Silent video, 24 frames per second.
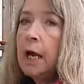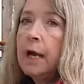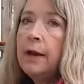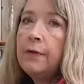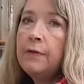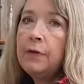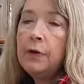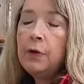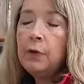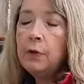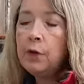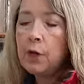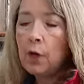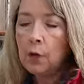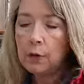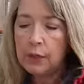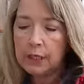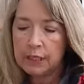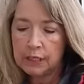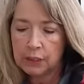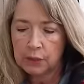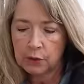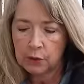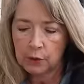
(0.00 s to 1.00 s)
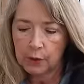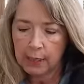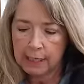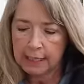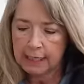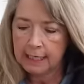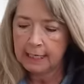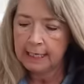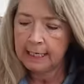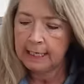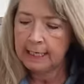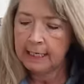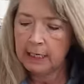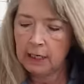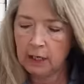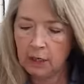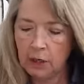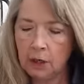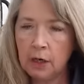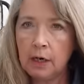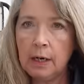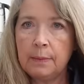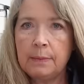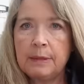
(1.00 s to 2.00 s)
If you notice right in
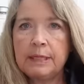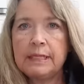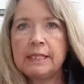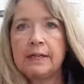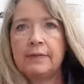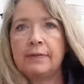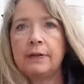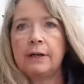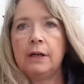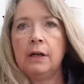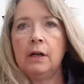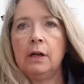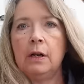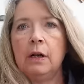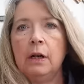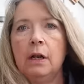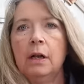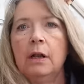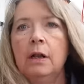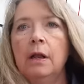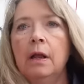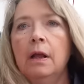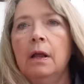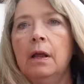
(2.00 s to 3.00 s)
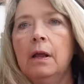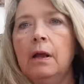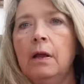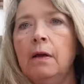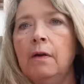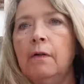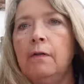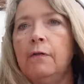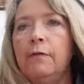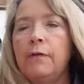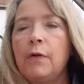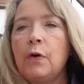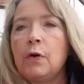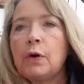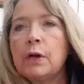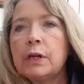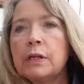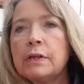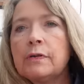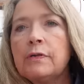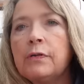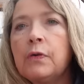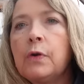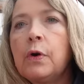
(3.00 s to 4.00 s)
here, let me see if it'll
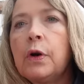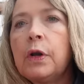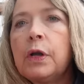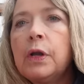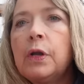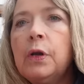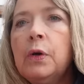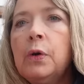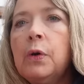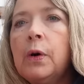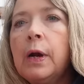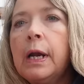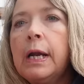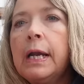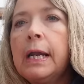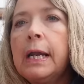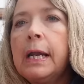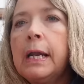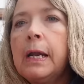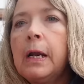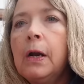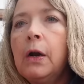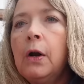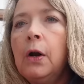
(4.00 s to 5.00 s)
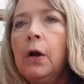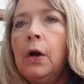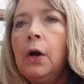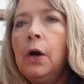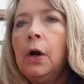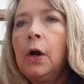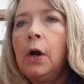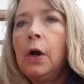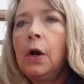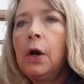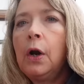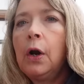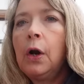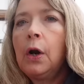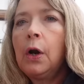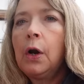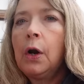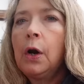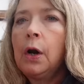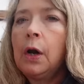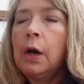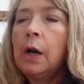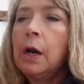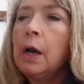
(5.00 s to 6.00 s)
focus for you right here,
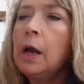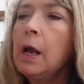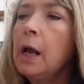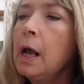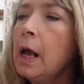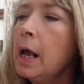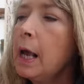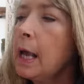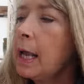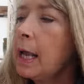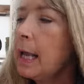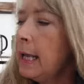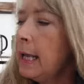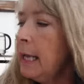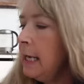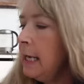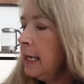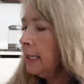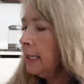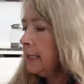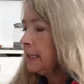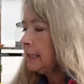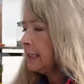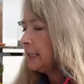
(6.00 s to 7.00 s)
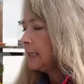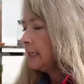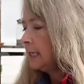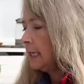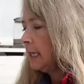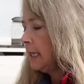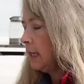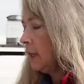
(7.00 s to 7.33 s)
is